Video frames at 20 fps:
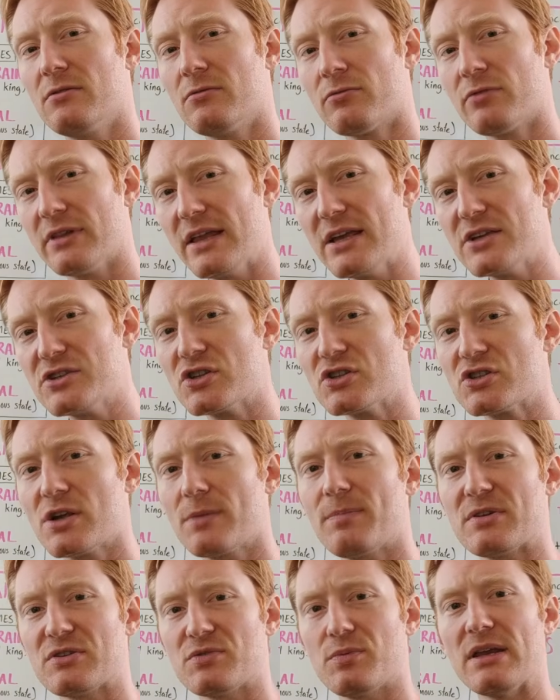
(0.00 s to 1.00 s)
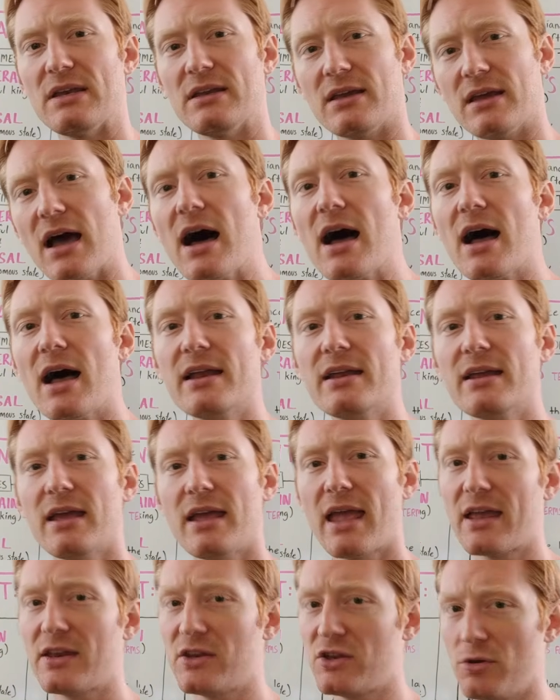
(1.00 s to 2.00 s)
relationship between God
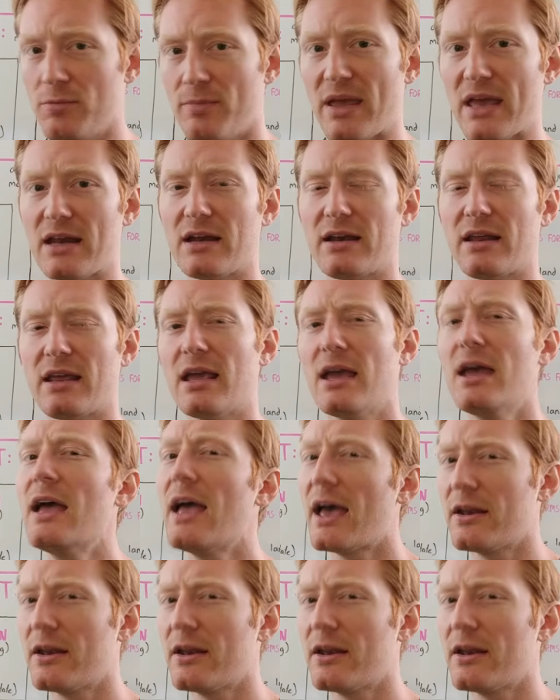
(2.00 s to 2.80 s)
and humanity,